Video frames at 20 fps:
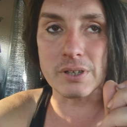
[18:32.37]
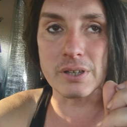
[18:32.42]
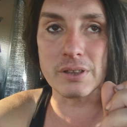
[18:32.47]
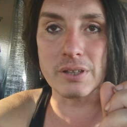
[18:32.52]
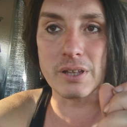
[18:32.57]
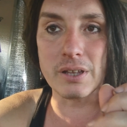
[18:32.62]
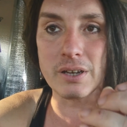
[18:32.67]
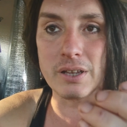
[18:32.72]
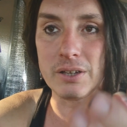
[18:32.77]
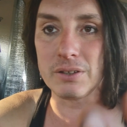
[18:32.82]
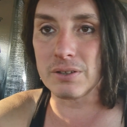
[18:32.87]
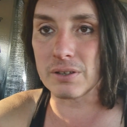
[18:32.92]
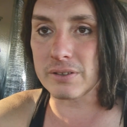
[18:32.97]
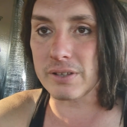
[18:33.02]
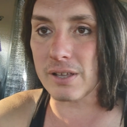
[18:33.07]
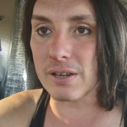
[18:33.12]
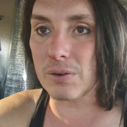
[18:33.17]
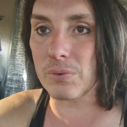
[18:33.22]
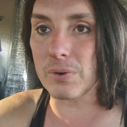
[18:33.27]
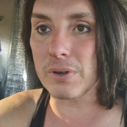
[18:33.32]
and then he took
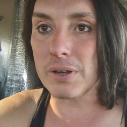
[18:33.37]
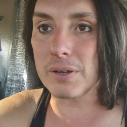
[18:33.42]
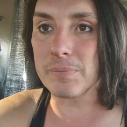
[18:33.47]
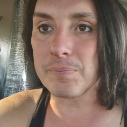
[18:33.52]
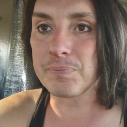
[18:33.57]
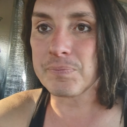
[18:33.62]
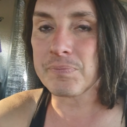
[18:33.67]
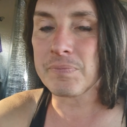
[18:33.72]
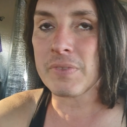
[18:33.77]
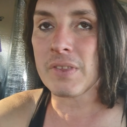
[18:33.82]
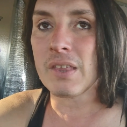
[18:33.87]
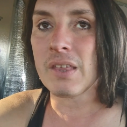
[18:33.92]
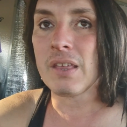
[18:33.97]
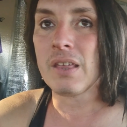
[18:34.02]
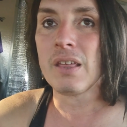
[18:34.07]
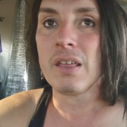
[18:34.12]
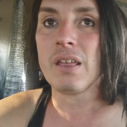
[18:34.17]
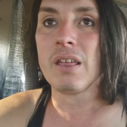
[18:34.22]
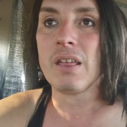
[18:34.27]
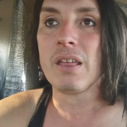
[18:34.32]
that away,
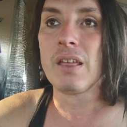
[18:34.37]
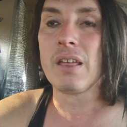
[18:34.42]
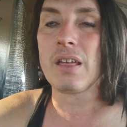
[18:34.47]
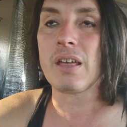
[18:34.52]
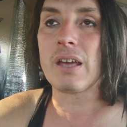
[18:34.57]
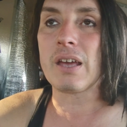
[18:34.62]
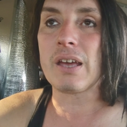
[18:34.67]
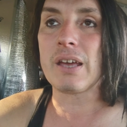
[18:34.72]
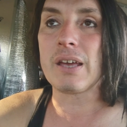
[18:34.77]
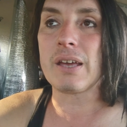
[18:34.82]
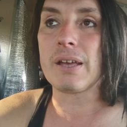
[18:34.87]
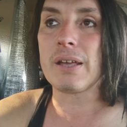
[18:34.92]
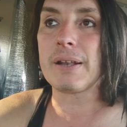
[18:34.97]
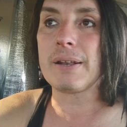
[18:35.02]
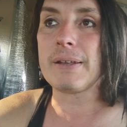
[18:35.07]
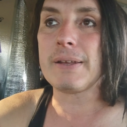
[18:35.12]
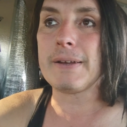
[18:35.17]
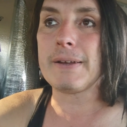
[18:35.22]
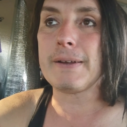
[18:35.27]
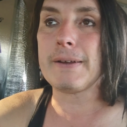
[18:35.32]

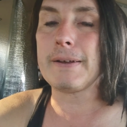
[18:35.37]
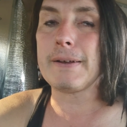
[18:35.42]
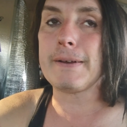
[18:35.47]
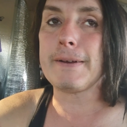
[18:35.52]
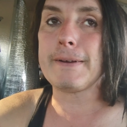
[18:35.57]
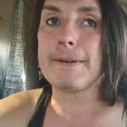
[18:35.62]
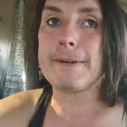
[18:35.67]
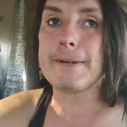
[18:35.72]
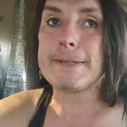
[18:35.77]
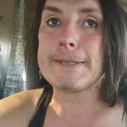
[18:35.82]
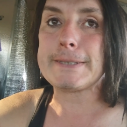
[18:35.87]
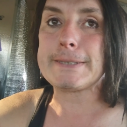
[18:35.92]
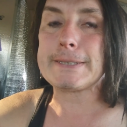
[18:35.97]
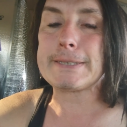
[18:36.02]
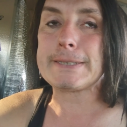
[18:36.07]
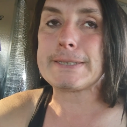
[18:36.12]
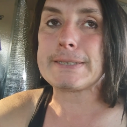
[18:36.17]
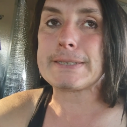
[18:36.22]
and uh,